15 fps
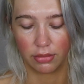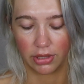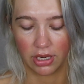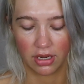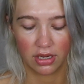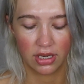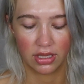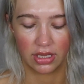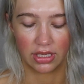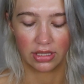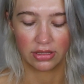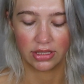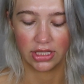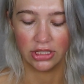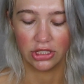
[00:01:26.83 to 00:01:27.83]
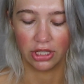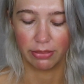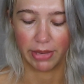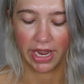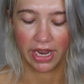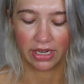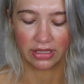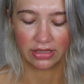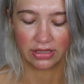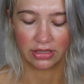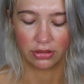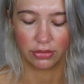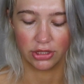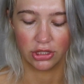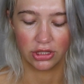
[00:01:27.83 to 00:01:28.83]
We got it at like TJ Maxx,
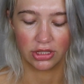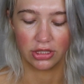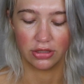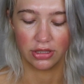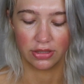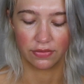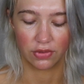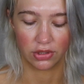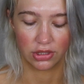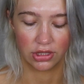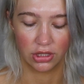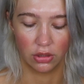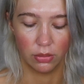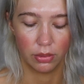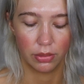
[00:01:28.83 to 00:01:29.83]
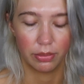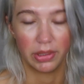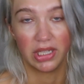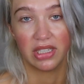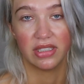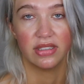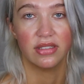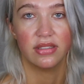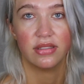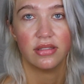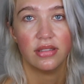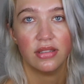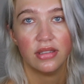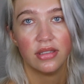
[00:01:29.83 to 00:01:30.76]
so we just use it for soap because